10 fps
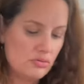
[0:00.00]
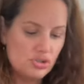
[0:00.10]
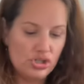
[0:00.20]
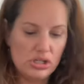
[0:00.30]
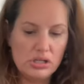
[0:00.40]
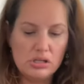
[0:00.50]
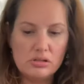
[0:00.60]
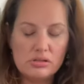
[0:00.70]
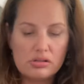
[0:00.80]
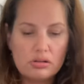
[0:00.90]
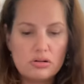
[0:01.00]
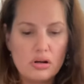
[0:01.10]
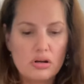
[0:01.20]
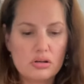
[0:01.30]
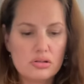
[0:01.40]
jeans
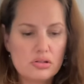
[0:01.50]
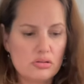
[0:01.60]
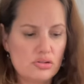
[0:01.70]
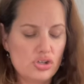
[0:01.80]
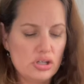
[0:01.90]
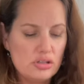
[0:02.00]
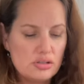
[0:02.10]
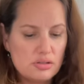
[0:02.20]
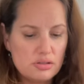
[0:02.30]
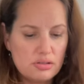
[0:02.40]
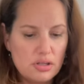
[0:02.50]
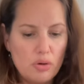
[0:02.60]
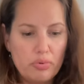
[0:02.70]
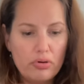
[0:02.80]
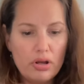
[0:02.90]
sell
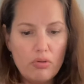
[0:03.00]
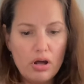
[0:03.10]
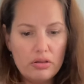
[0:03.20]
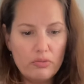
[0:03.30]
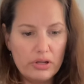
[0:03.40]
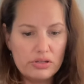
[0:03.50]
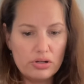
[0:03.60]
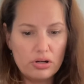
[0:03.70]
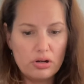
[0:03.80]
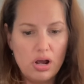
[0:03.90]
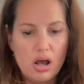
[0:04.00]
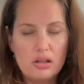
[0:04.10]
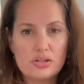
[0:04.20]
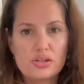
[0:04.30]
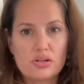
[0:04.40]
pretty well in the winter.
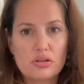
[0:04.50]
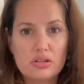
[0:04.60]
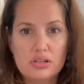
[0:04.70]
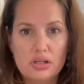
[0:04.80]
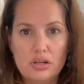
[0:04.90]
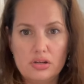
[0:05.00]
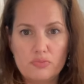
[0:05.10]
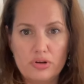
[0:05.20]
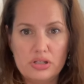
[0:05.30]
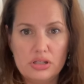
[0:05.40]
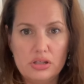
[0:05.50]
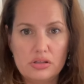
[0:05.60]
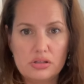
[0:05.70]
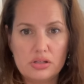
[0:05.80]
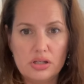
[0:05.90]
Hollister, the preteens
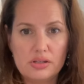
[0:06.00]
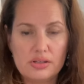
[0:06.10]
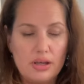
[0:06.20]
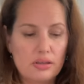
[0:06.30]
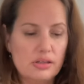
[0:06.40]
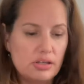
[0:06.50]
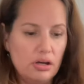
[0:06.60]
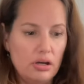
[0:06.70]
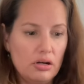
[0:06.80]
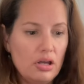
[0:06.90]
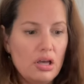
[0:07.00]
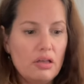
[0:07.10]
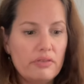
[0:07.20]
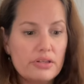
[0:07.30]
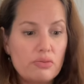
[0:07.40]
and teens like these kind.
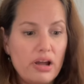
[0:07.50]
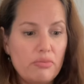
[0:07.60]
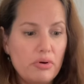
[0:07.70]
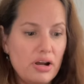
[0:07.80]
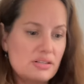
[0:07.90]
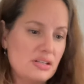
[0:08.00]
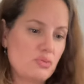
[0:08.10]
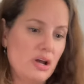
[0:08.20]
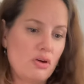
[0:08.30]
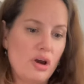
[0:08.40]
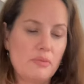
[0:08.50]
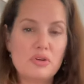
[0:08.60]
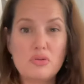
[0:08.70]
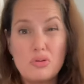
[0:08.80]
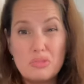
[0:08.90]
These were half price, that's why I grabbed them.
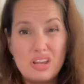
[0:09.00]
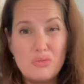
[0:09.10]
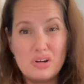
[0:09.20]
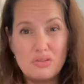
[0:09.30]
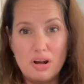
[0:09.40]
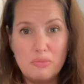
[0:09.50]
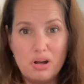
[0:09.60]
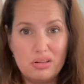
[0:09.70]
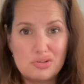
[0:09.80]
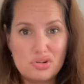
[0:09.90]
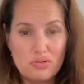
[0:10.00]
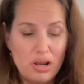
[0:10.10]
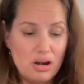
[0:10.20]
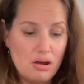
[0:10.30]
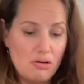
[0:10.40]
Normally I wouldn't grab Hollister right
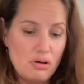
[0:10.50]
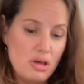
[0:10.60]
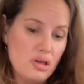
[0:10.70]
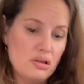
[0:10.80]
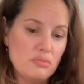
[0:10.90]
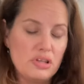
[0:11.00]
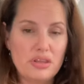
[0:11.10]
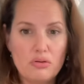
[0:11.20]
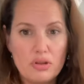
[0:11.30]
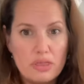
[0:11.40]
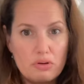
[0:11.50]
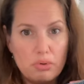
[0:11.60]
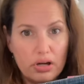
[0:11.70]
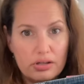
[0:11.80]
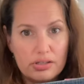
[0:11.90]
now, but they were only
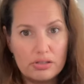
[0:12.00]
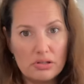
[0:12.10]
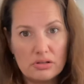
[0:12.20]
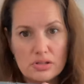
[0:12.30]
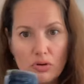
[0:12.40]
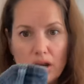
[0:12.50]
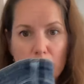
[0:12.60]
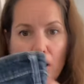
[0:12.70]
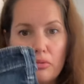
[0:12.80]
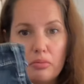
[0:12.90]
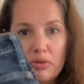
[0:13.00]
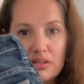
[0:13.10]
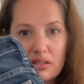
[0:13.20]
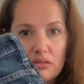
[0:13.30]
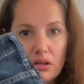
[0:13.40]
$3. So I'm
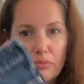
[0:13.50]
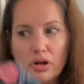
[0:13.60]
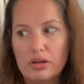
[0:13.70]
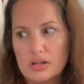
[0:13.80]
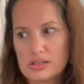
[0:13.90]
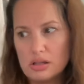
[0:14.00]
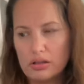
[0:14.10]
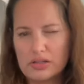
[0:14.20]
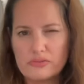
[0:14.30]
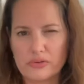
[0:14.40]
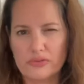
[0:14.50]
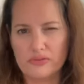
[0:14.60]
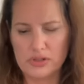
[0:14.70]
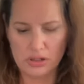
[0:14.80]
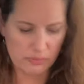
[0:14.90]
probably gonna sell these for
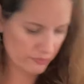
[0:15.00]
15.